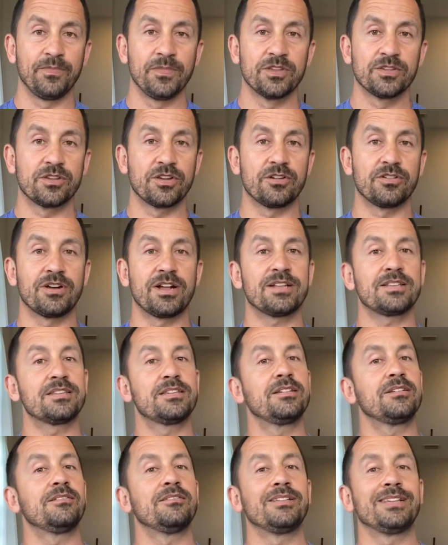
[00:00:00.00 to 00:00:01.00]
So you're not
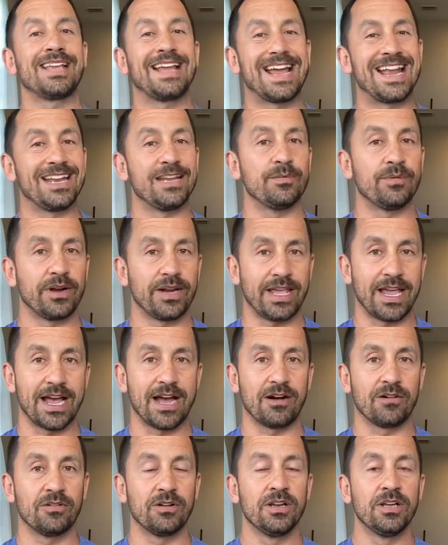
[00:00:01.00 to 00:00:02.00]
singling anybody
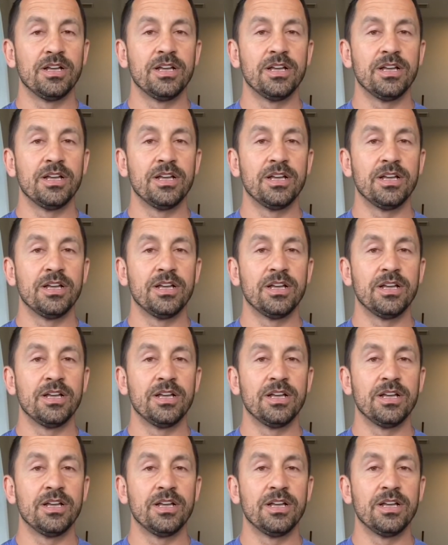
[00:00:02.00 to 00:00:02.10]
out.